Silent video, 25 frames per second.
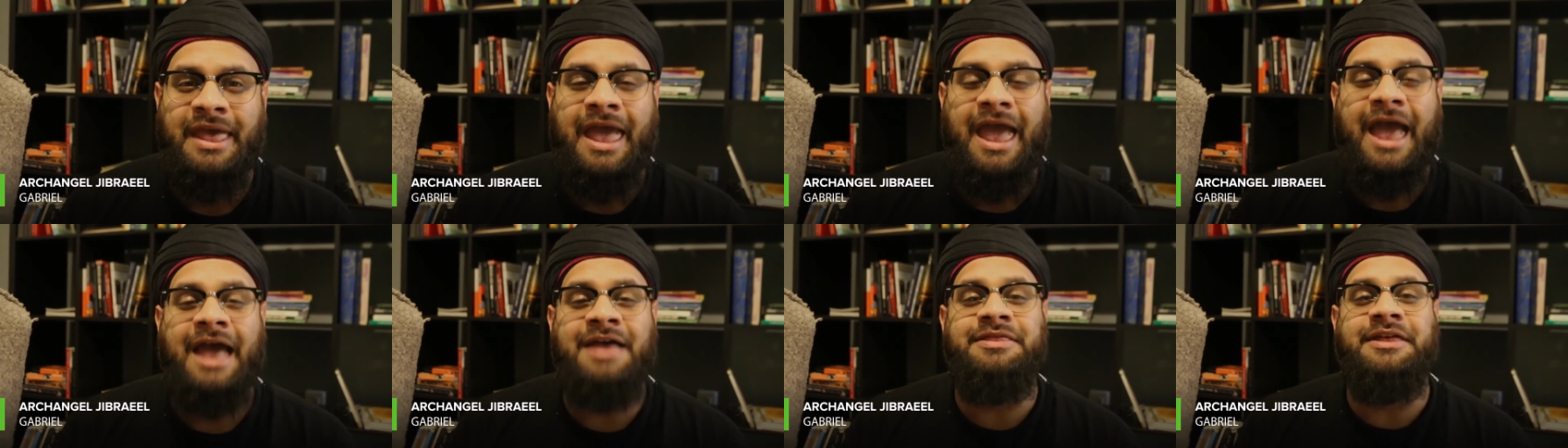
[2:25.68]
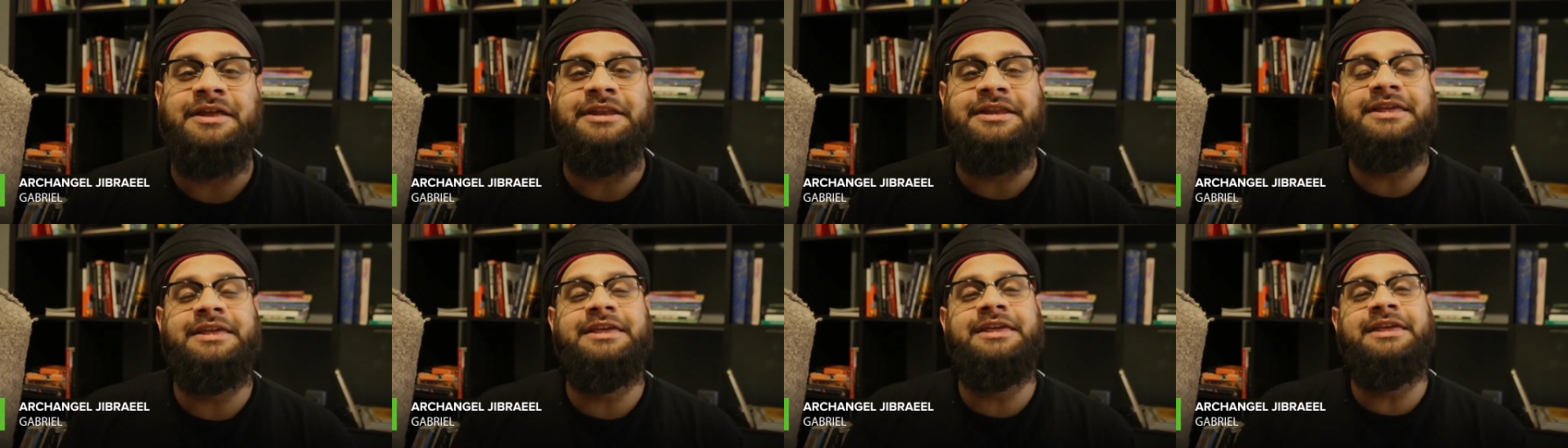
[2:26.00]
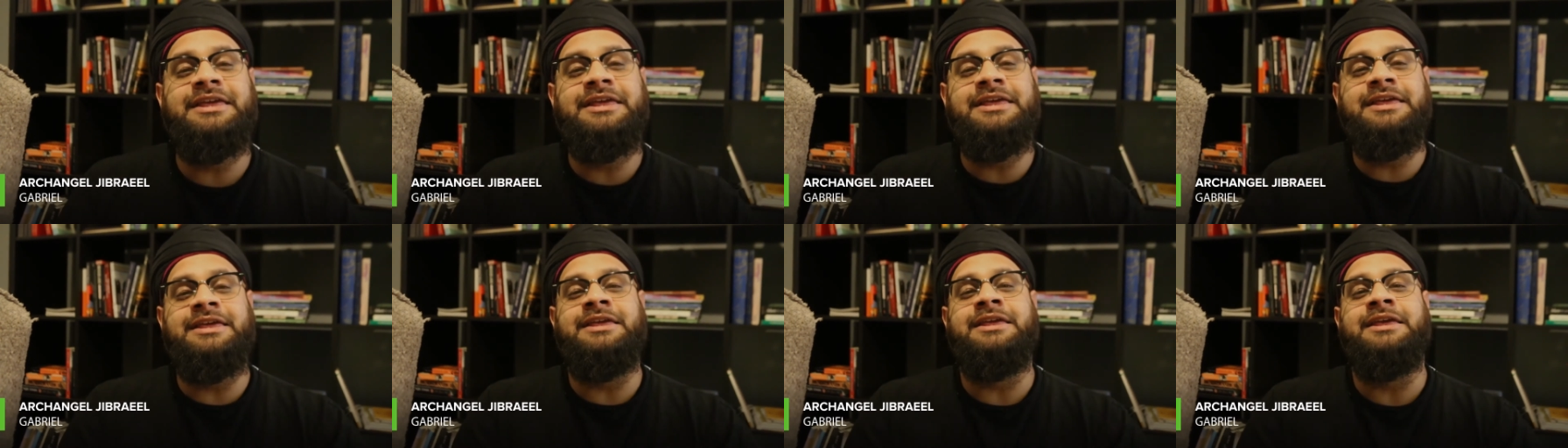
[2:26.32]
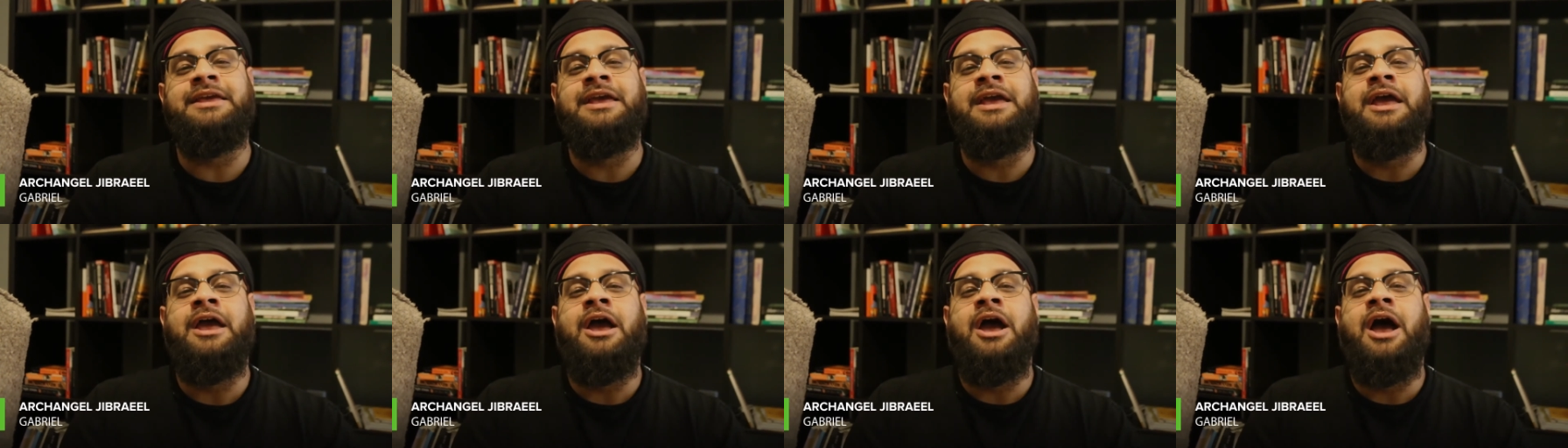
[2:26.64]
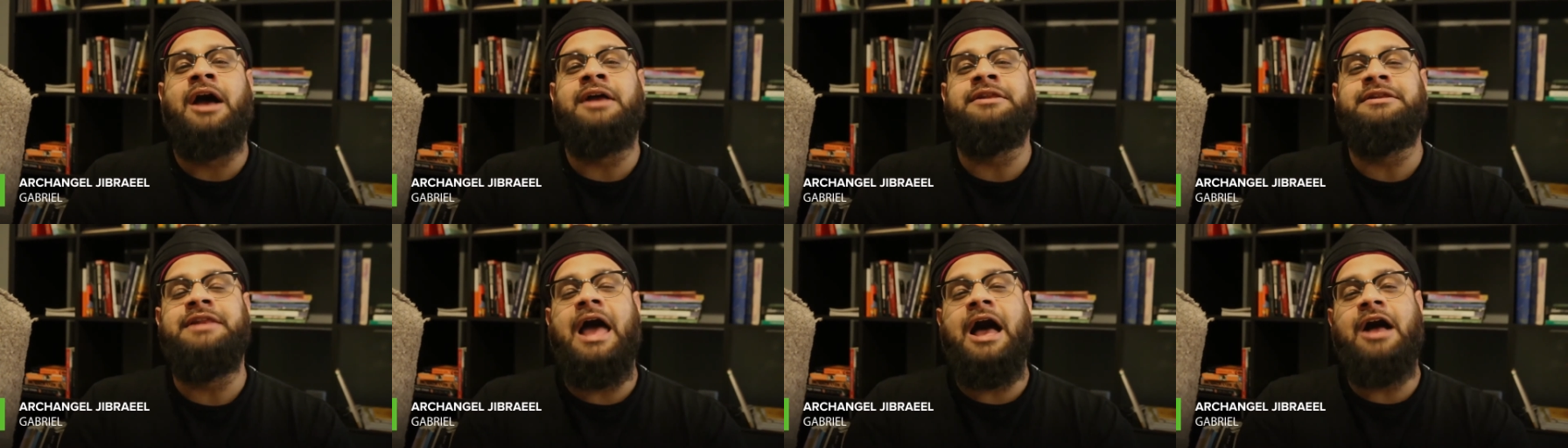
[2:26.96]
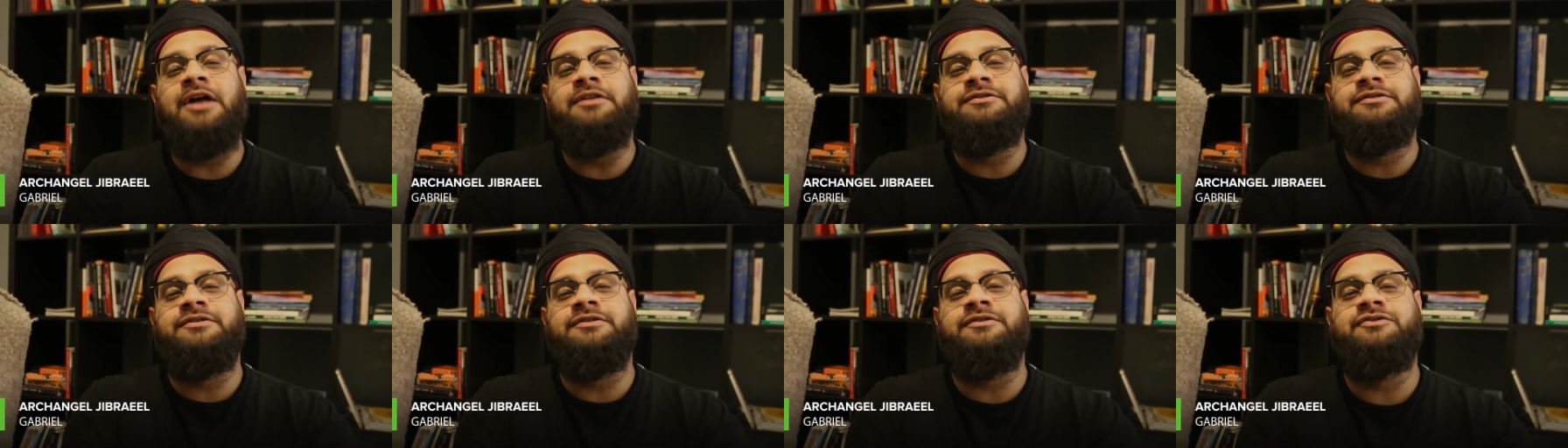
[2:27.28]
And then He
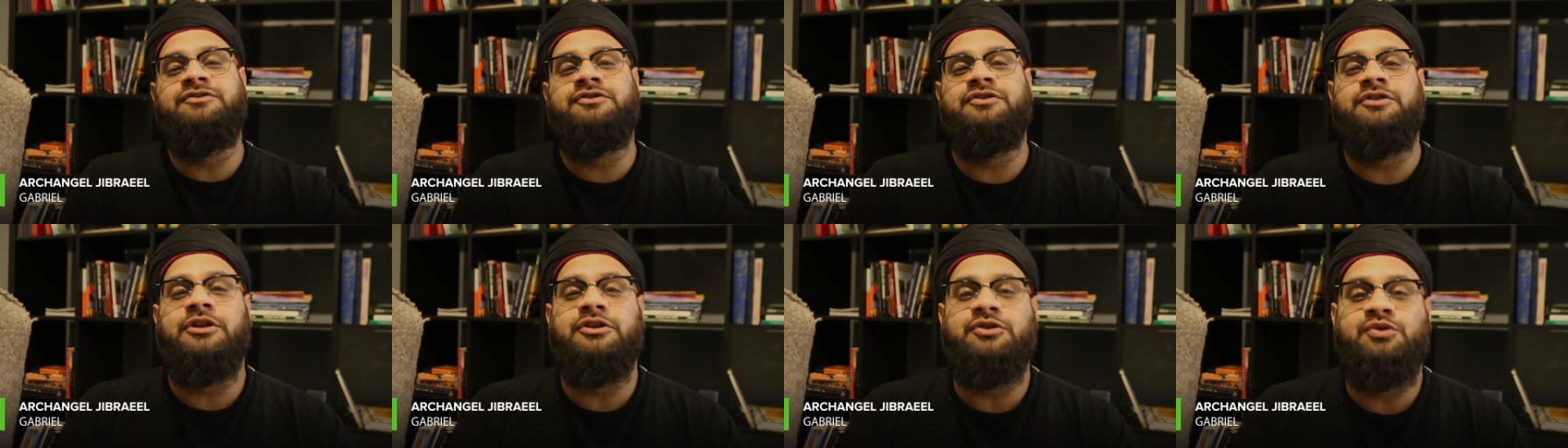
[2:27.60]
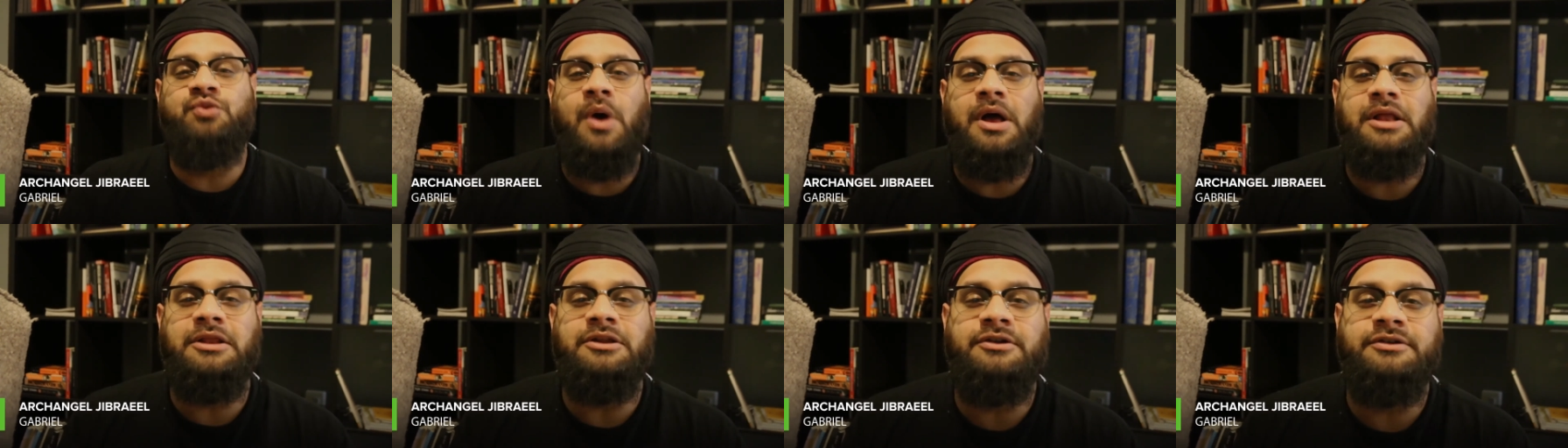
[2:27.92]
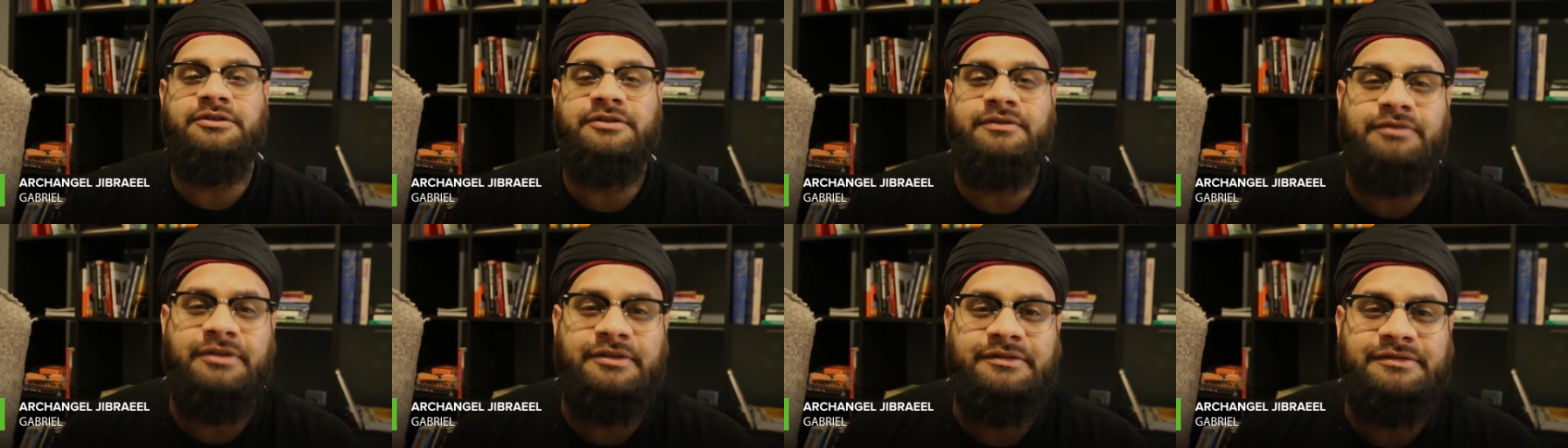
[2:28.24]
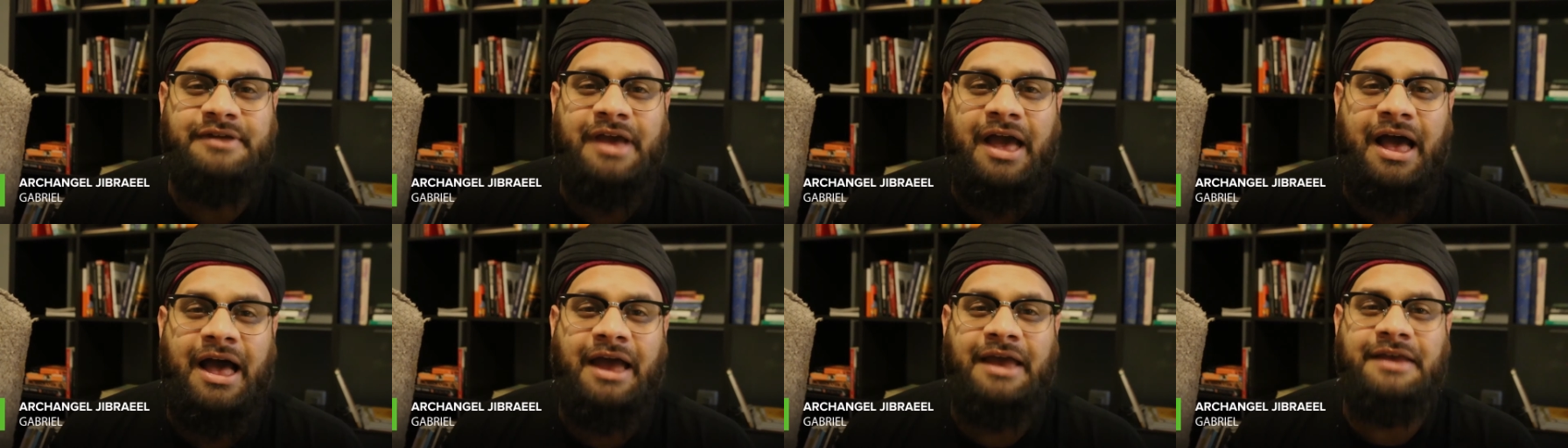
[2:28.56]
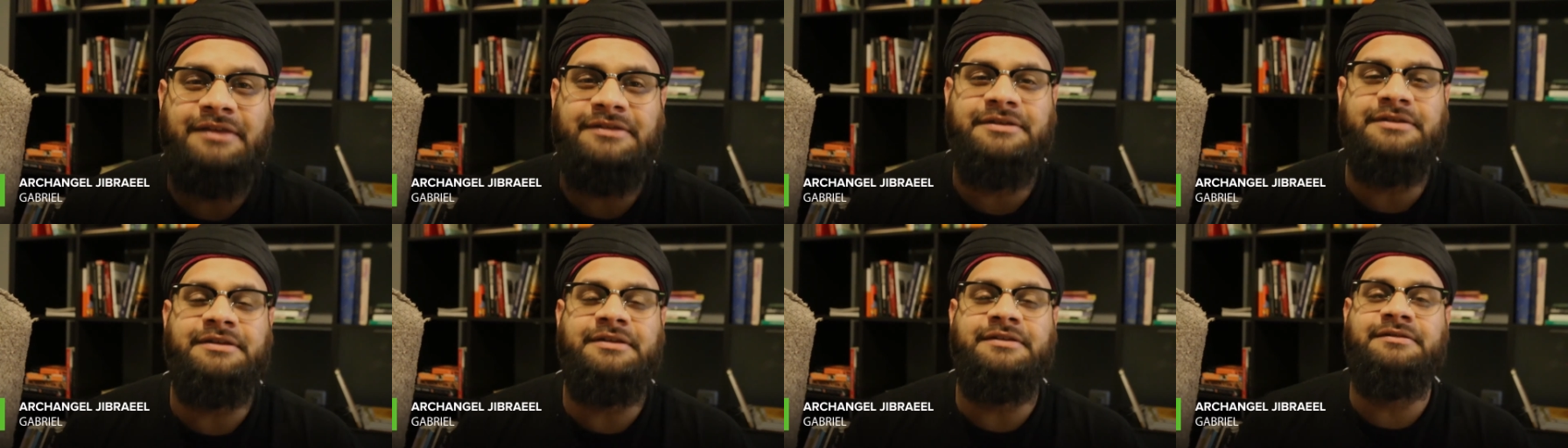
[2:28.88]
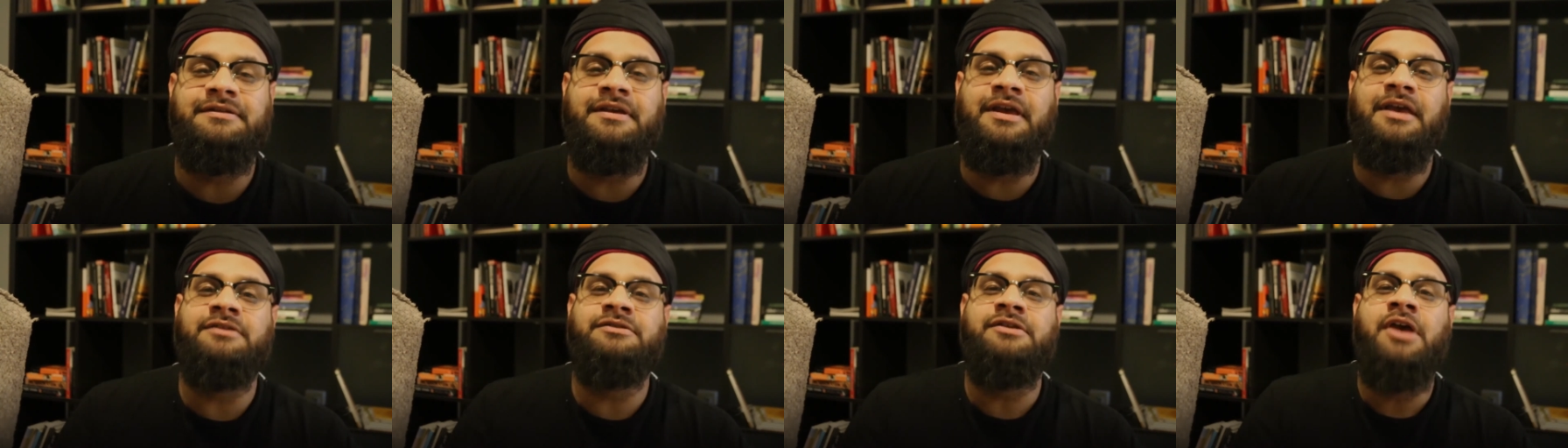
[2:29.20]
announces to the dwellers of the skies, and He
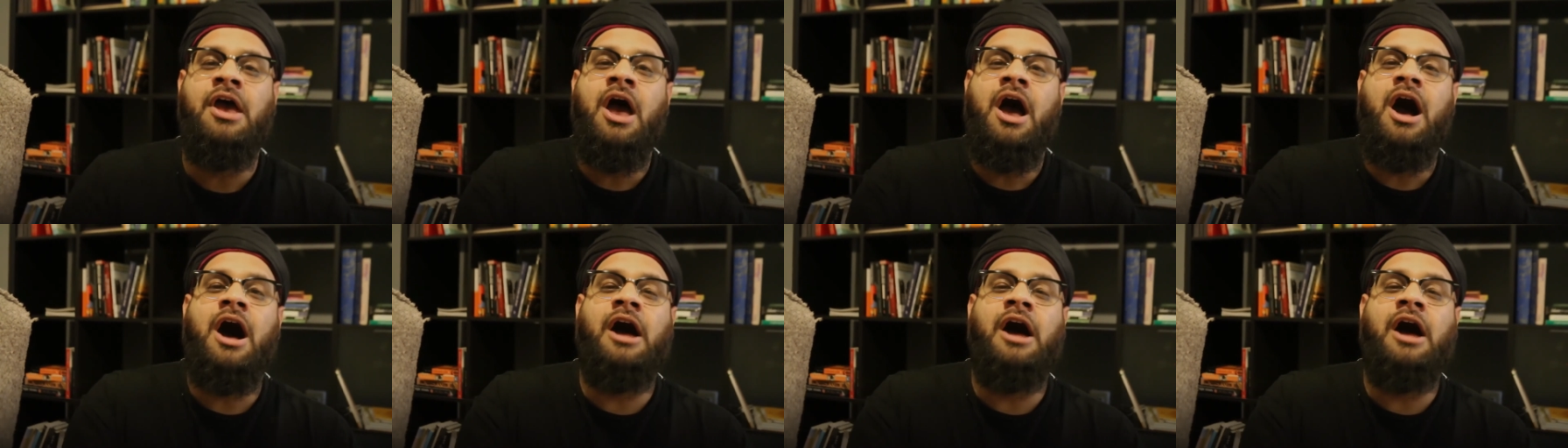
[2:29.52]
says,